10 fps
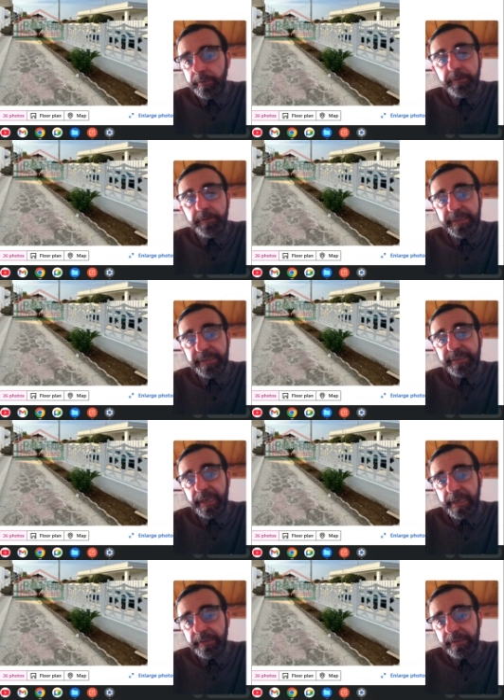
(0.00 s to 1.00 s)
this
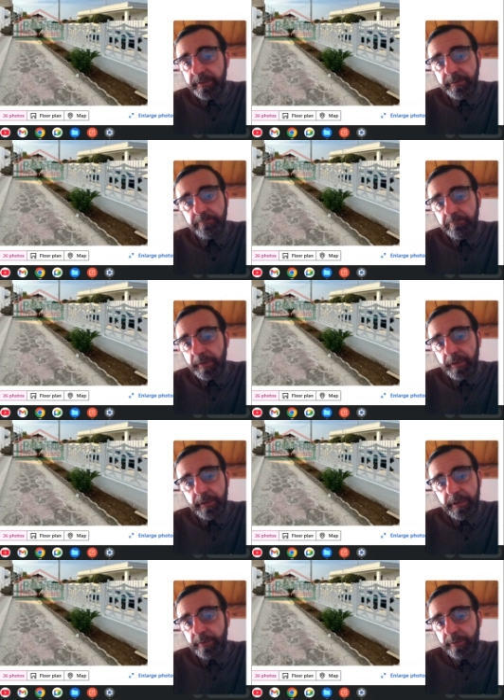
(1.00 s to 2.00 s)
gate
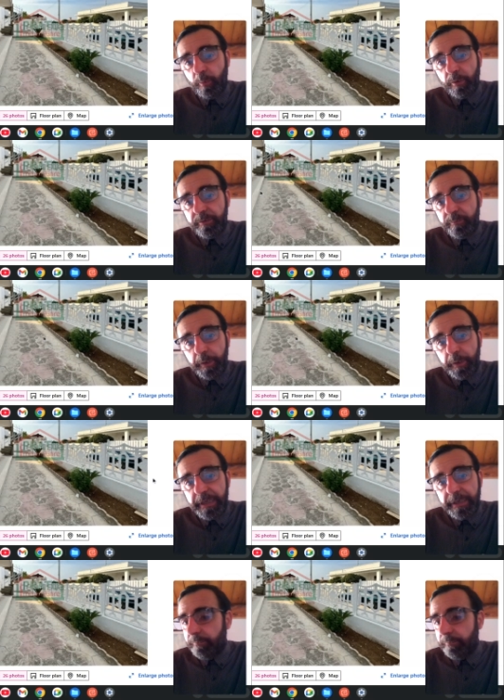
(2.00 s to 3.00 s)
is what we
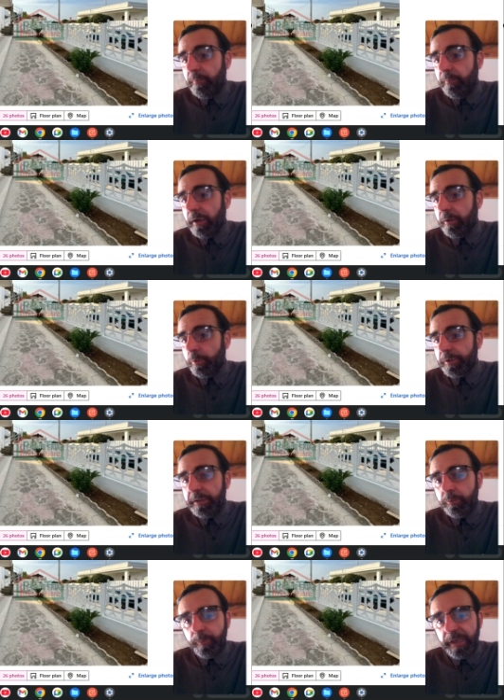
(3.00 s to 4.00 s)
need,
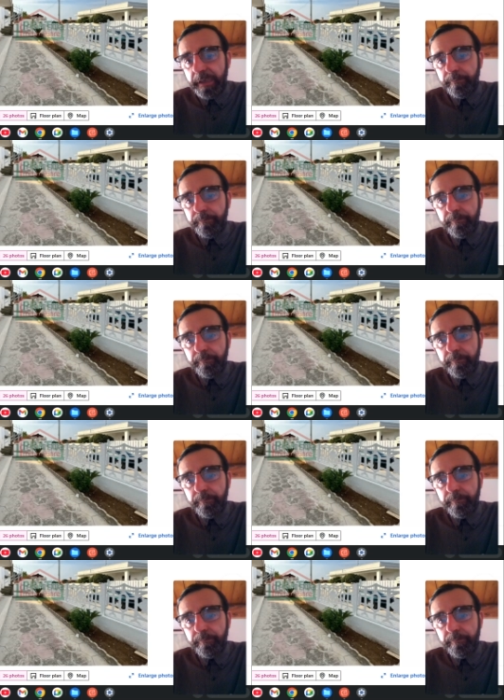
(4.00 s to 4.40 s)
according to me.